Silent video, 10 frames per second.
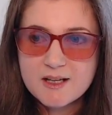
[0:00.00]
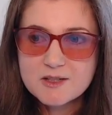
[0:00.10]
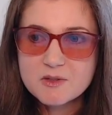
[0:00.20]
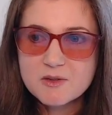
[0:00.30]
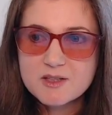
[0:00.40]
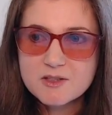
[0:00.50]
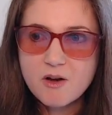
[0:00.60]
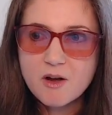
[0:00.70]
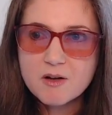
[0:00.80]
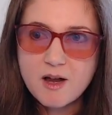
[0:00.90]
So these are
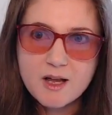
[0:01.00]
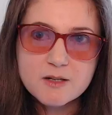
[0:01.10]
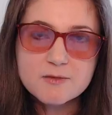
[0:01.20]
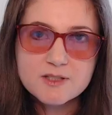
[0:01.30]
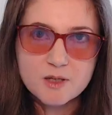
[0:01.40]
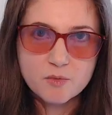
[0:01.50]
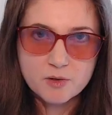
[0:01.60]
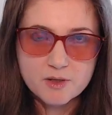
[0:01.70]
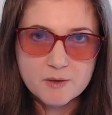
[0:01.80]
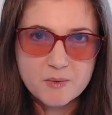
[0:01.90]
all kind of
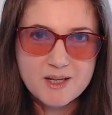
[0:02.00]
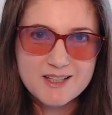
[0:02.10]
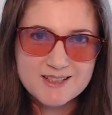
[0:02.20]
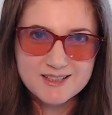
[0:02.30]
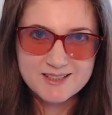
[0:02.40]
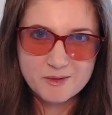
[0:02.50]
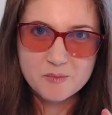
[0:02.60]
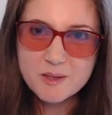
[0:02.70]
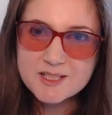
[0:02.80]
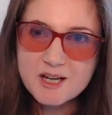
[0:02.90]
similar, because the
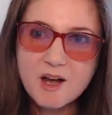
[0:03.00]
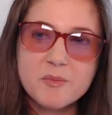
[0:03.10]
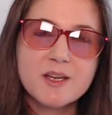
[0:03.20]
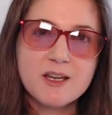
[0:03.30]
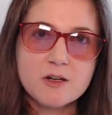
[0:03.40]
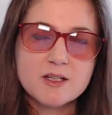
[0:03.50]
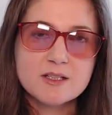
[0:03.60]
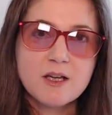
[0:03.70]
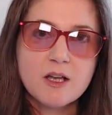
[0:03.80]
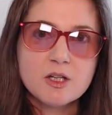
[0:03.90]
big topic here is
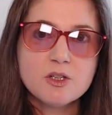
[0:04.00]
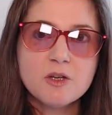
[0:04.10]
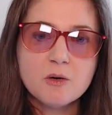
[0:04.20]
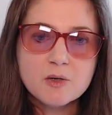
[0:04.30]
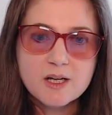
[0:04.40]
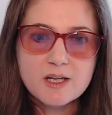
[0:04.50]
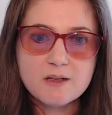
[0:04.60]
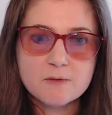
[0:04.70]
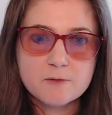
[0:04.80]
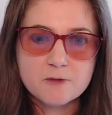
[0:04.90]
yoga
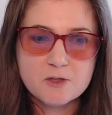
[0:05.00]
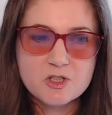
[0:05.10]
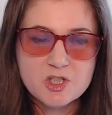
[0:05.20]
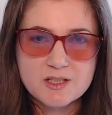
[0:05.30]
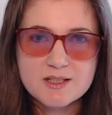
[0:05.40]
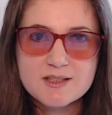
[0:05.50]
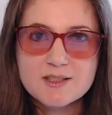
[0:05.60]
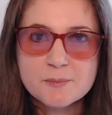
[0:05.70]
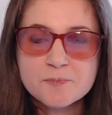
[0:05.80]
inversions.